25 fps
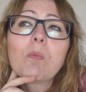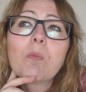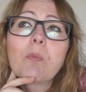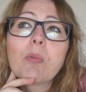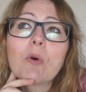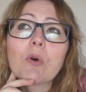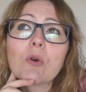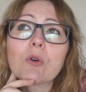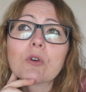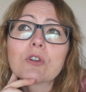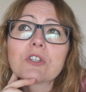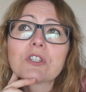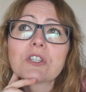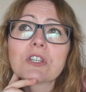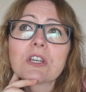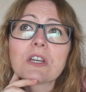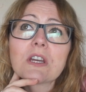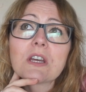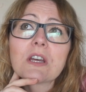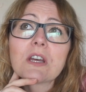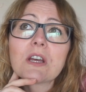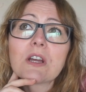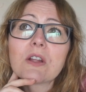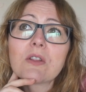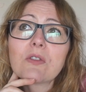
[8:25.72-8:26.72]
but
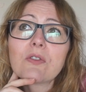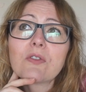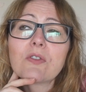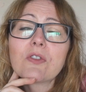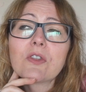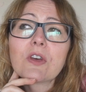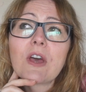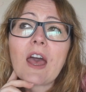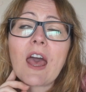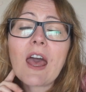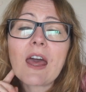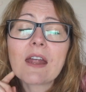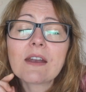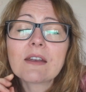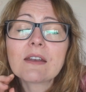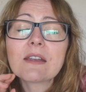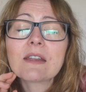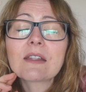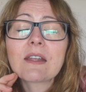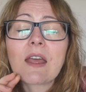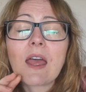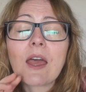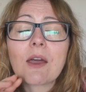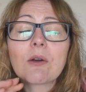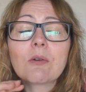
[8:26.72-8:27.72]
the hat and the
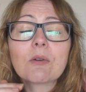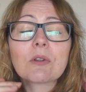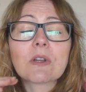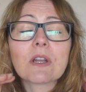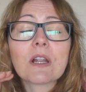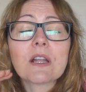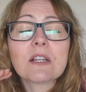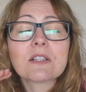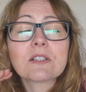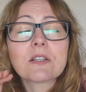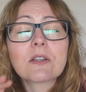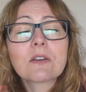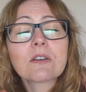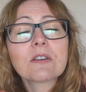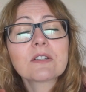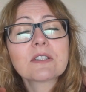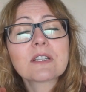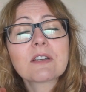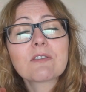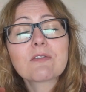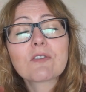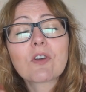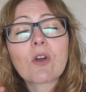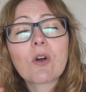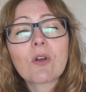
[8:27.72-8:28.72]
cowl, as long as
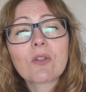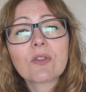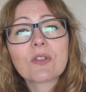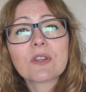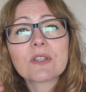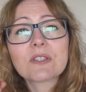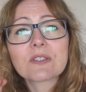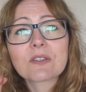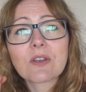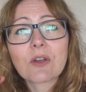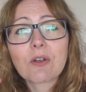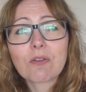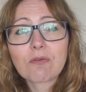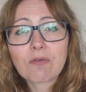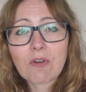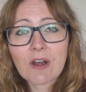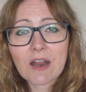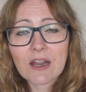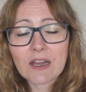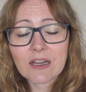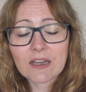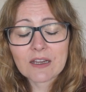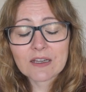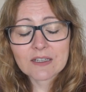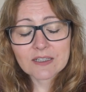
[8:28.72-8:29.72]
I've got this
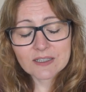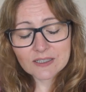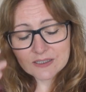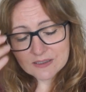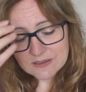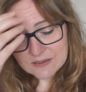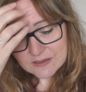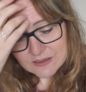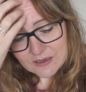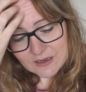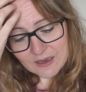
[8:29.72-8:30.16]
correct,